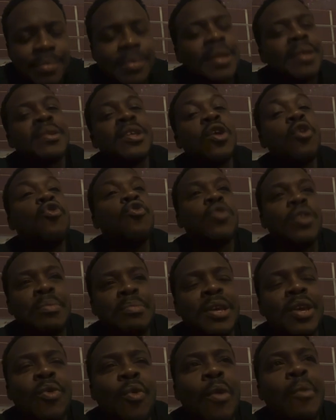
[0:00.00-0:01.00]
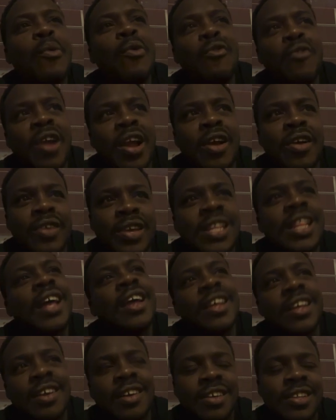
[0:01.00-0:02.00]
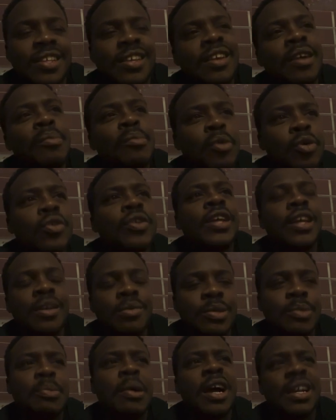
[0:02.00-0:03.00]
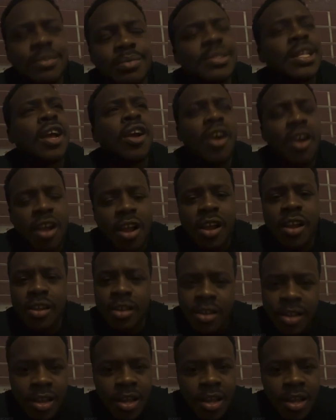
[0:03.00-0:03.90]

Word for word: And like, yo, let me get one more round. He like the young boy that he was boxing was like, all right.